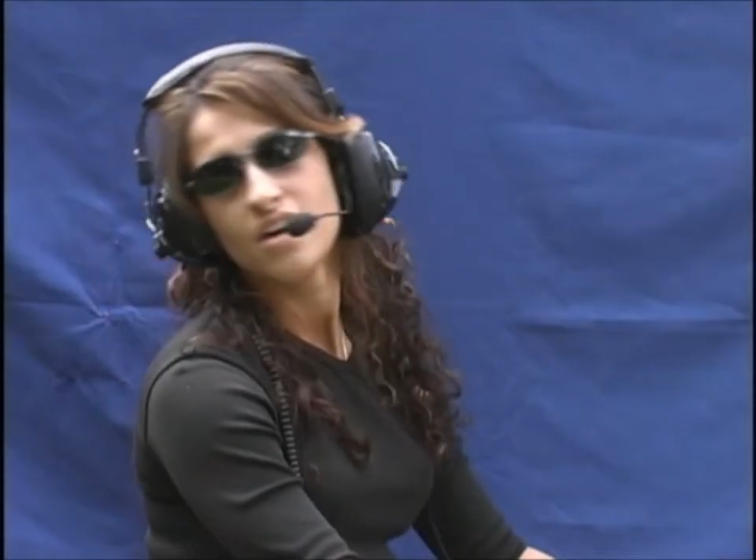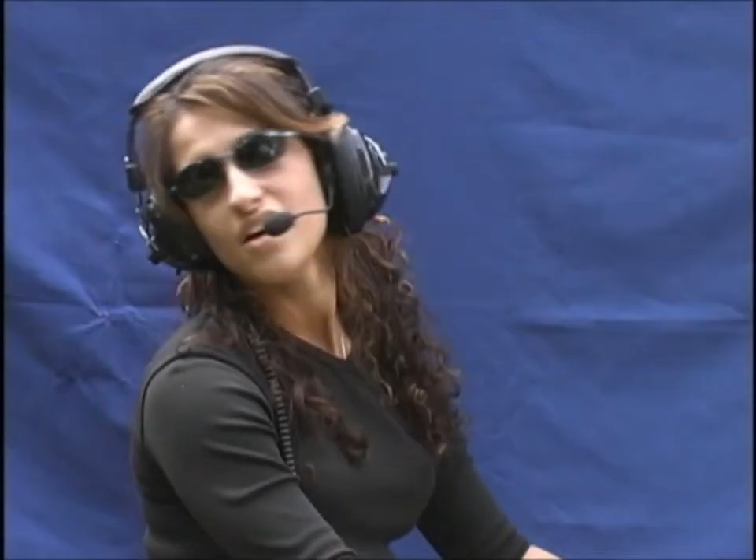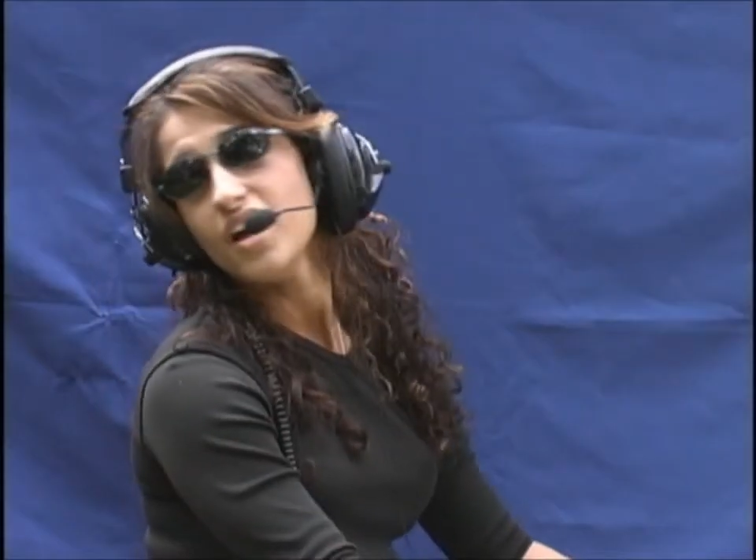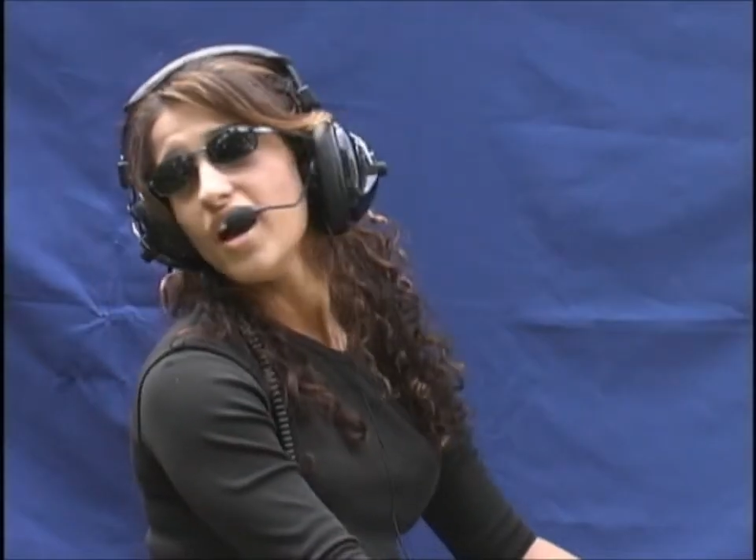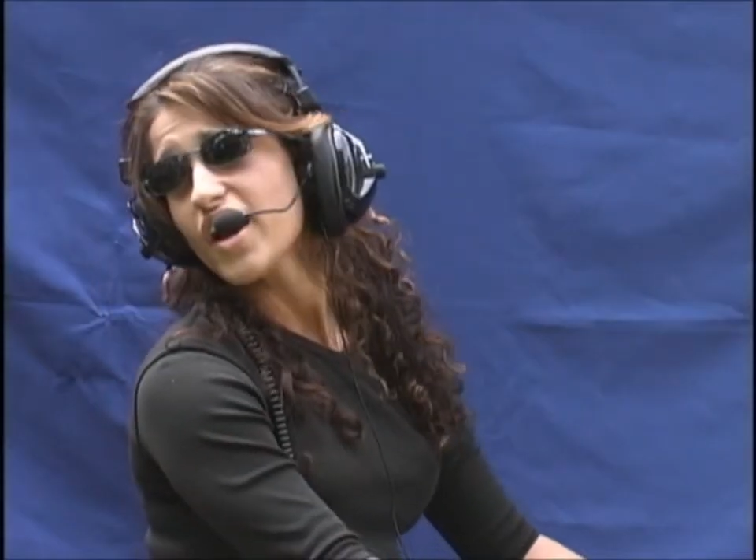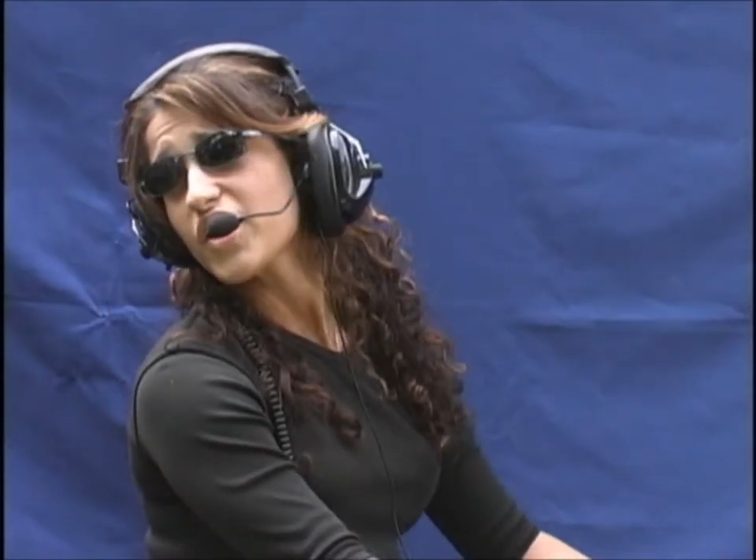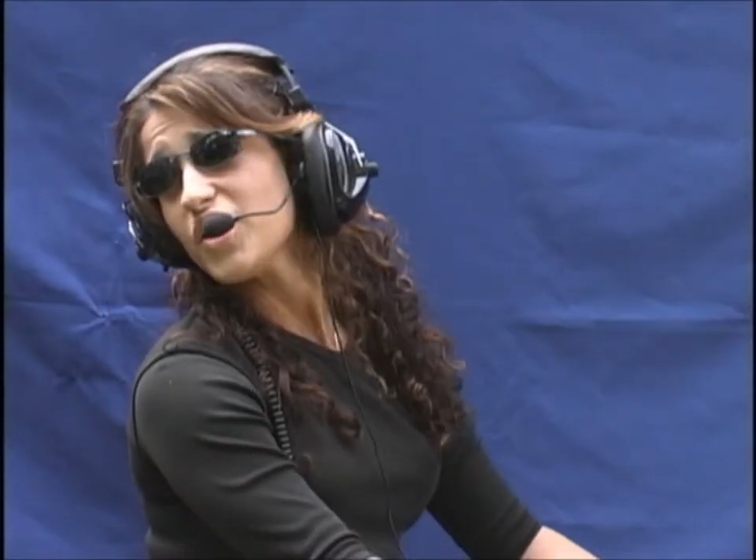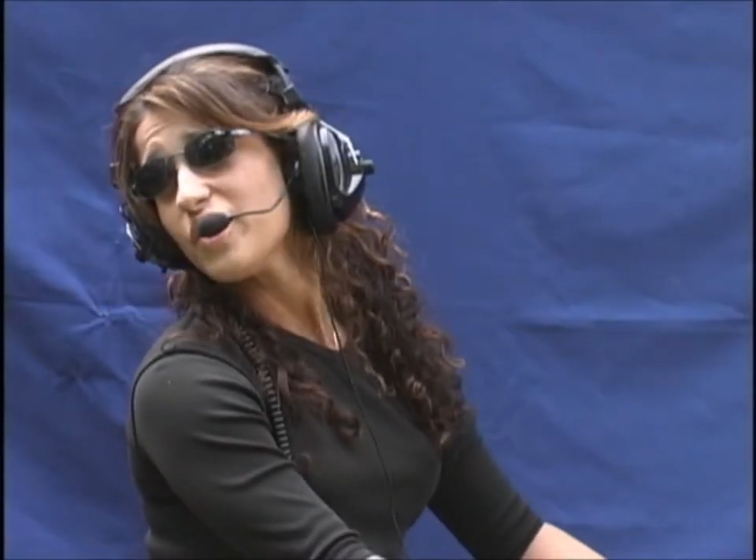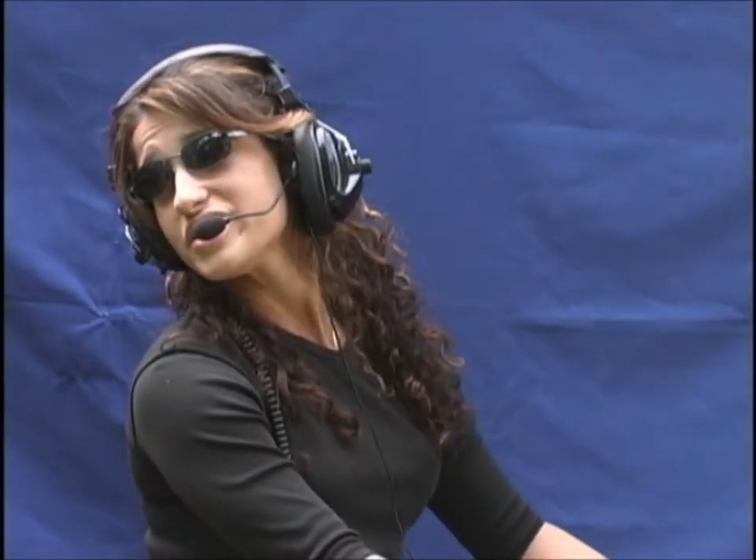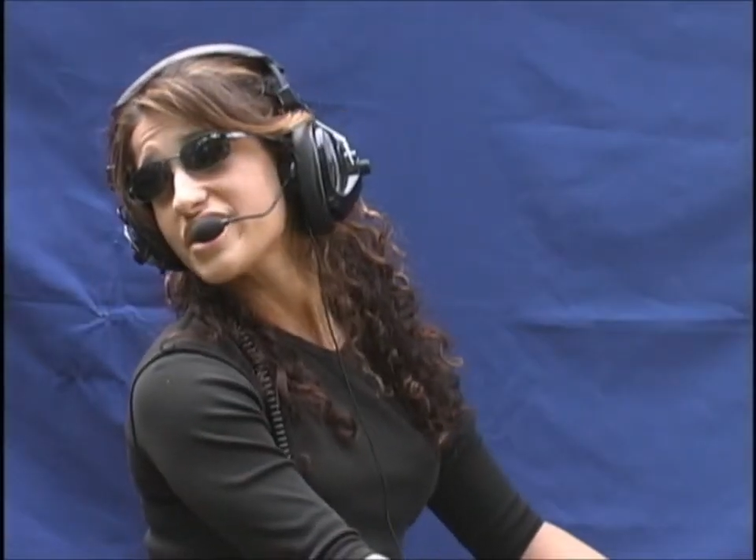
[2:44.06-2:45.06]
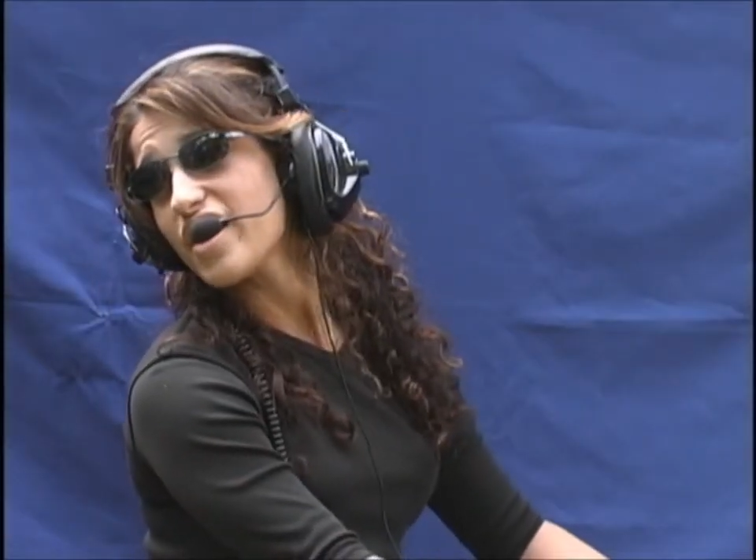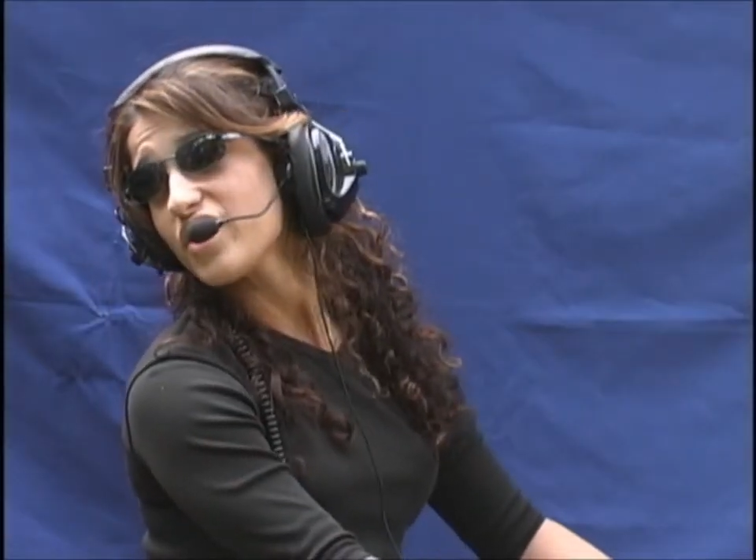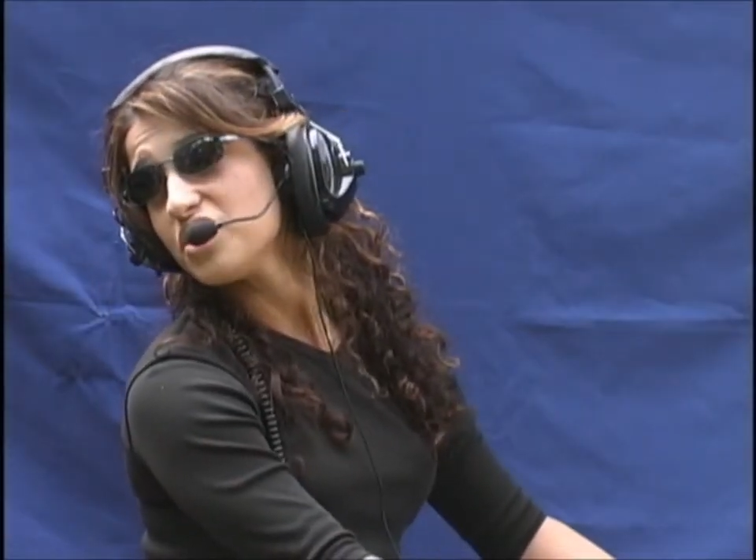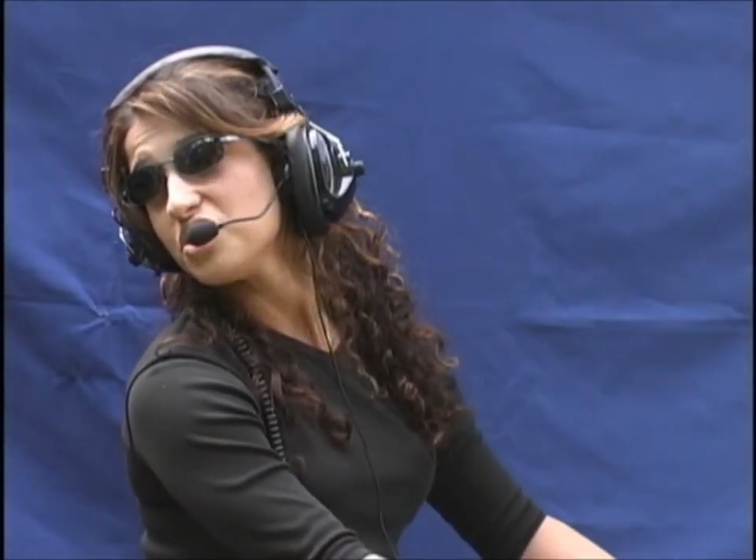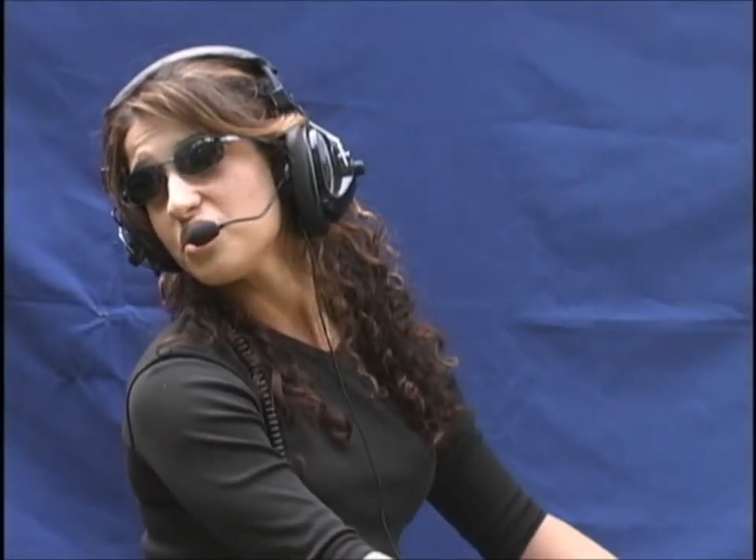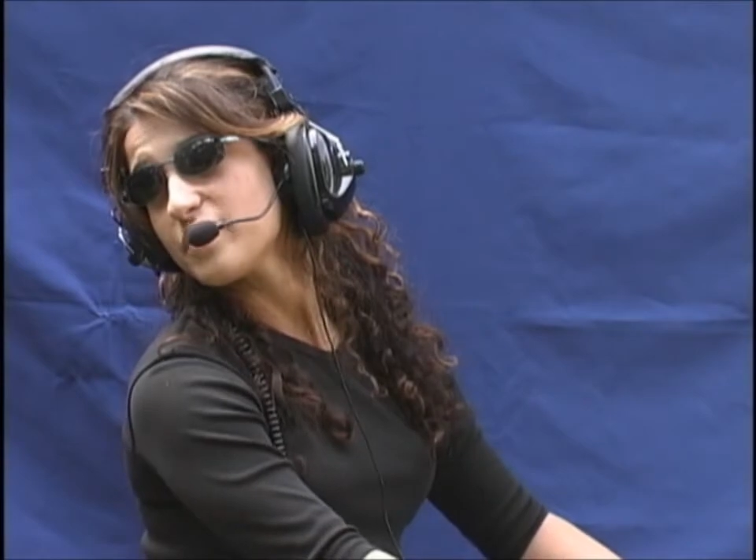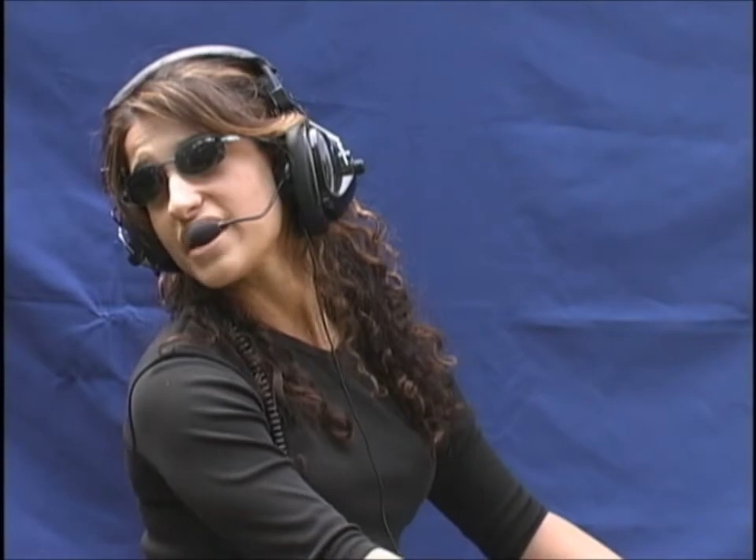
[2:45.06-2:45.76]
them. But then in December